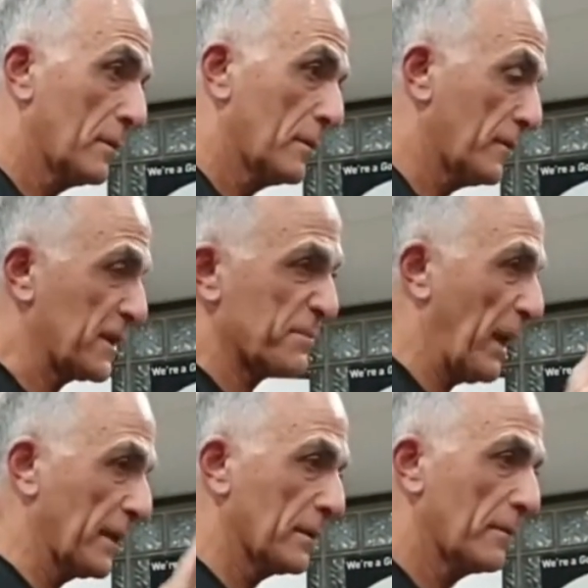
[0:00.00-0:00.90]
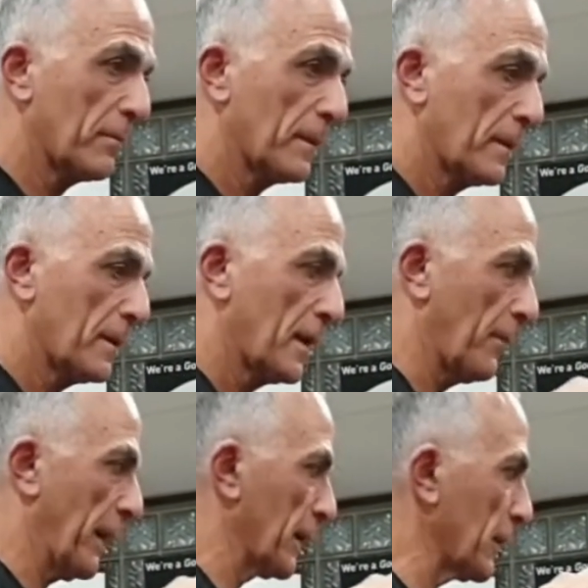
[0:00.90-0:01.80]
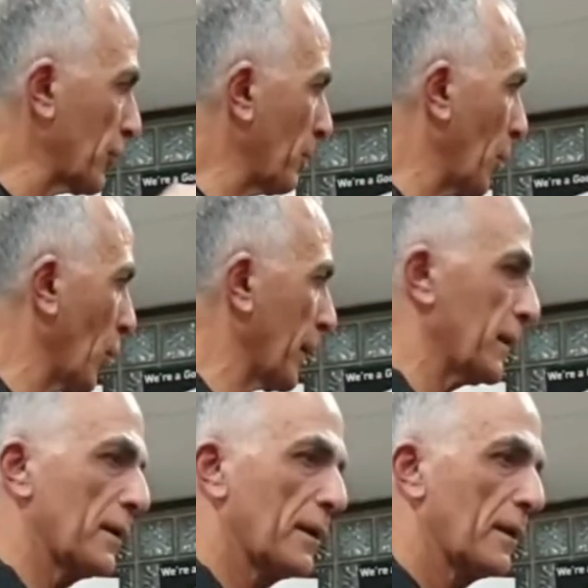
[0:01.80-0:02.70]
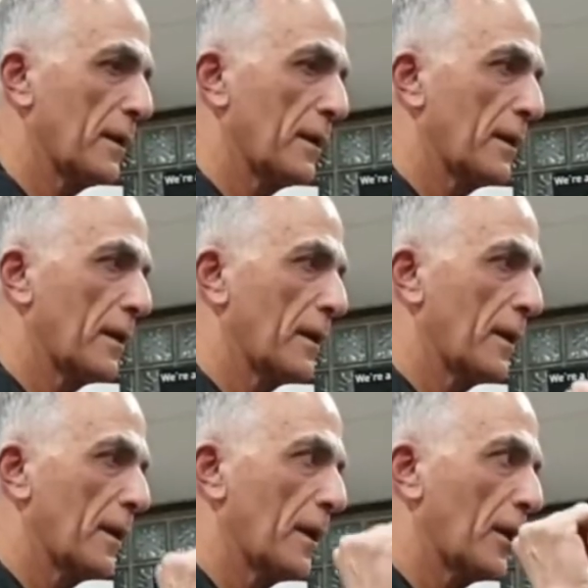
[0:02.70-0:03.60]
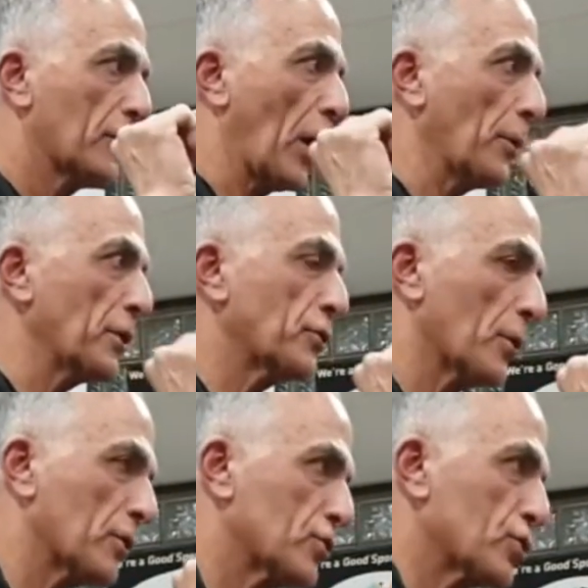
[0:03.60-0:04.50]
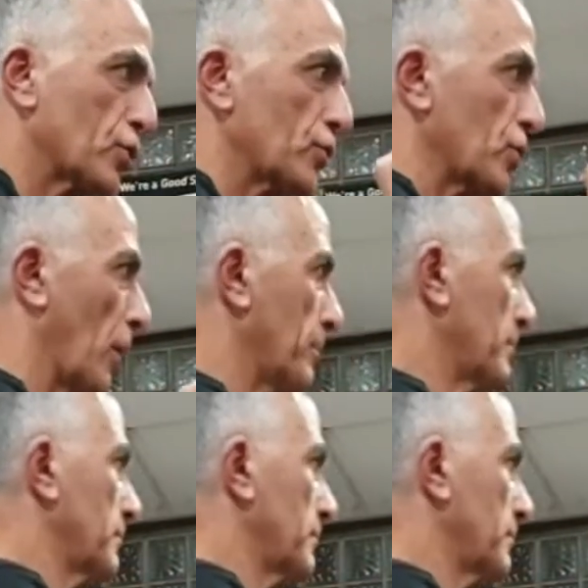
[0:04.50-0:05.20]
they spent about a little boy going into a shoe shop.